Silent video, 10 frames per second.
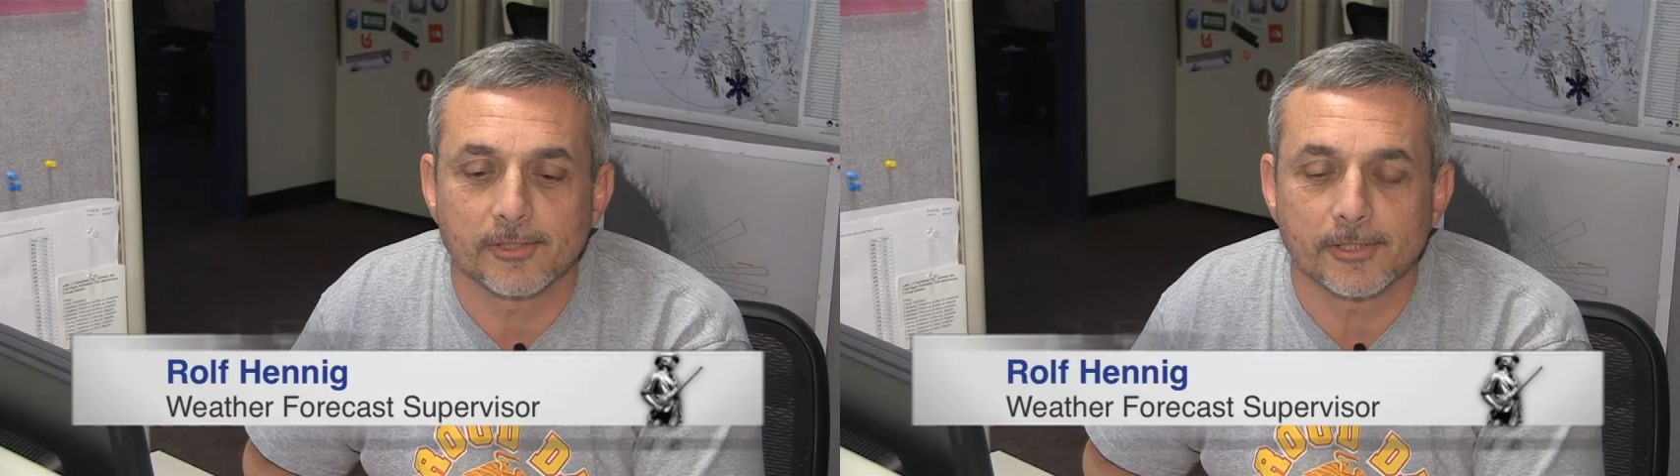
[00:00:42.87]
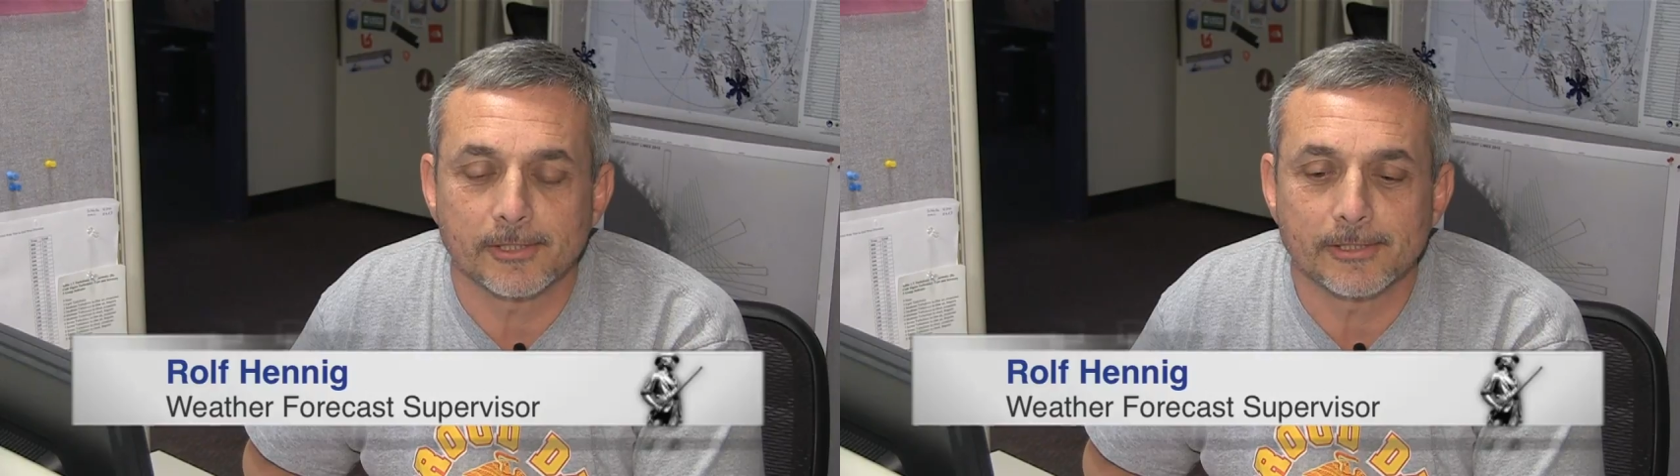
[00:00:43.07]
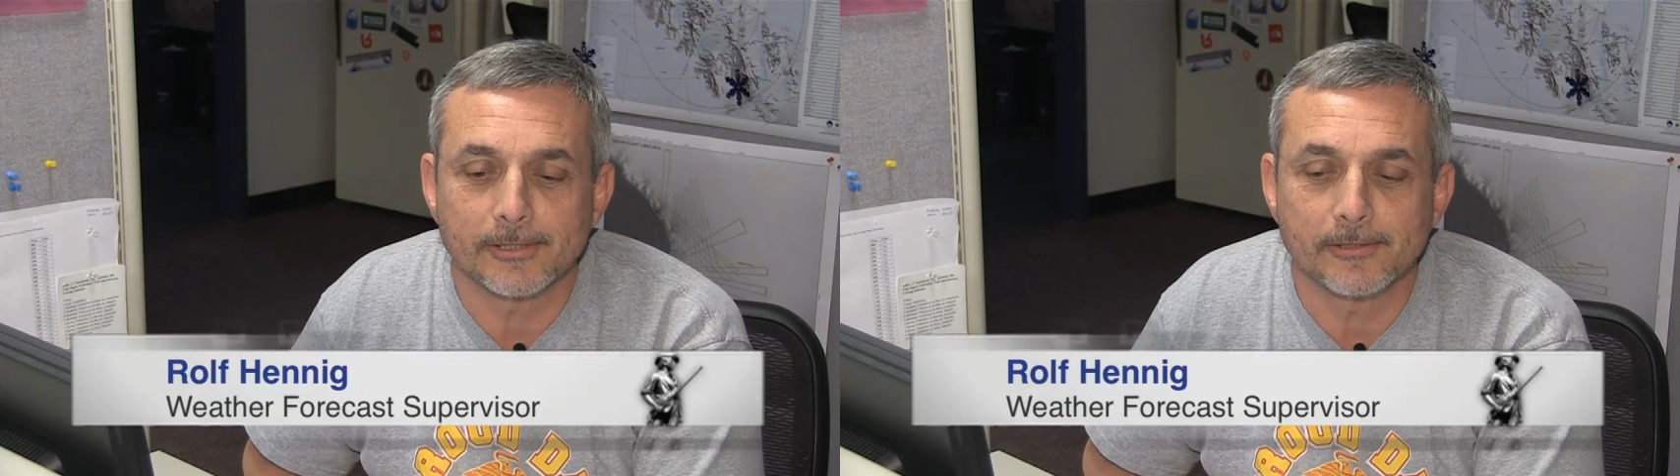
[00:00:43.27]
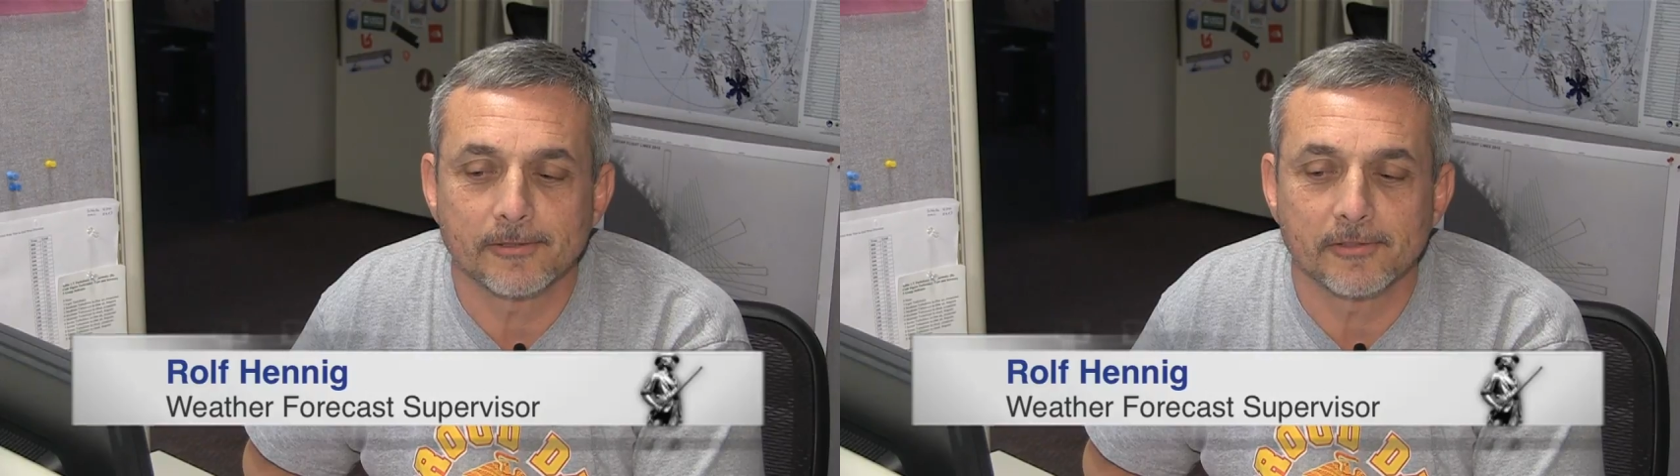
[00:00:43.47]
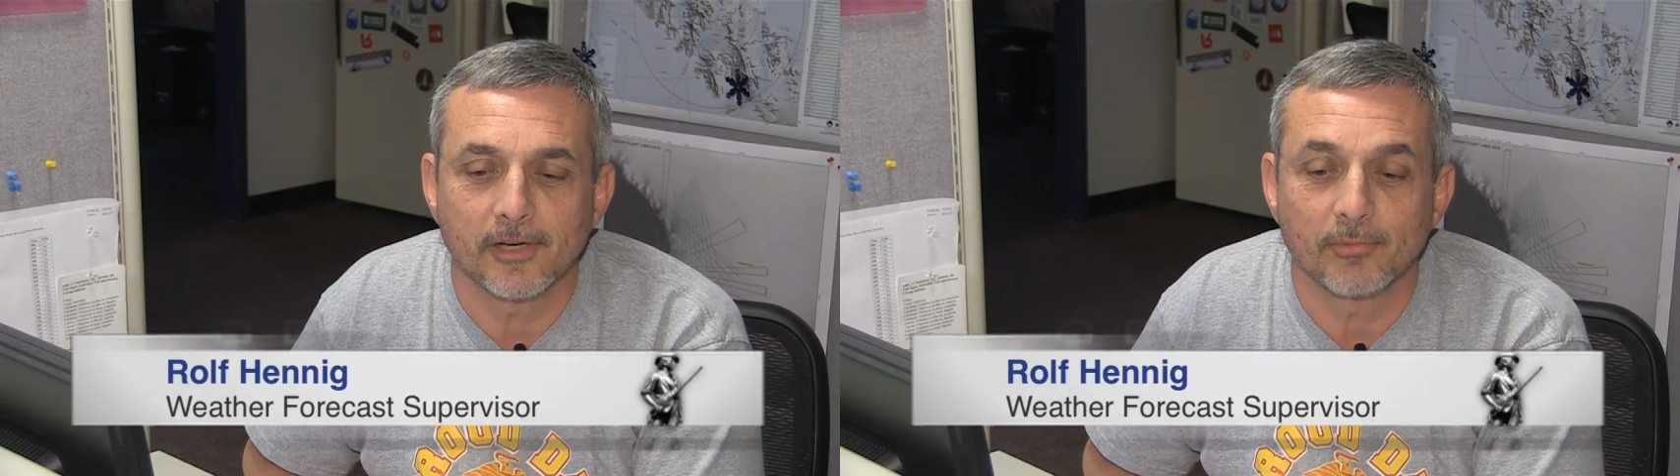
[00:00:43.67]
uh,
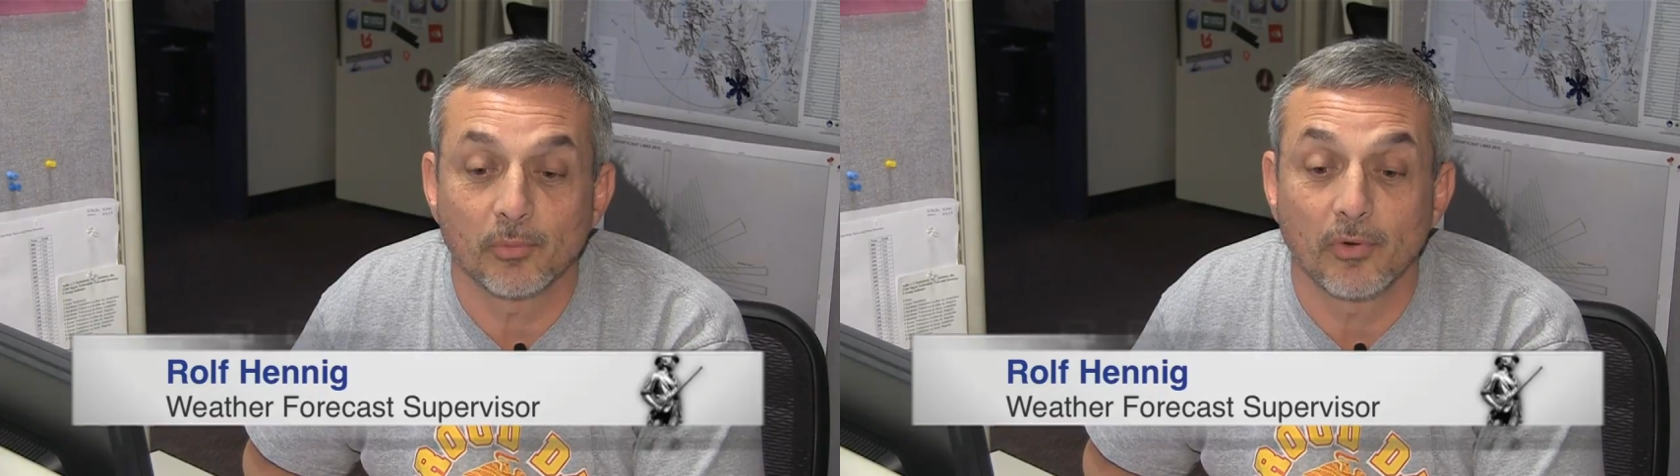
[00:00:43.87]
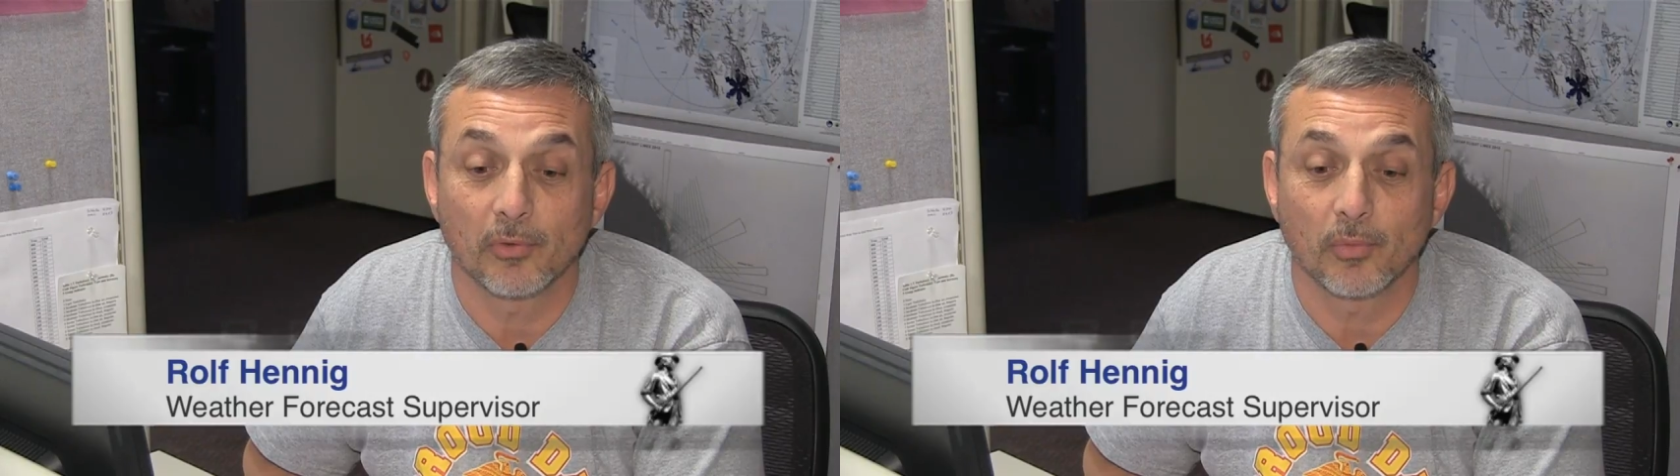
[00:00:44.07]
number one,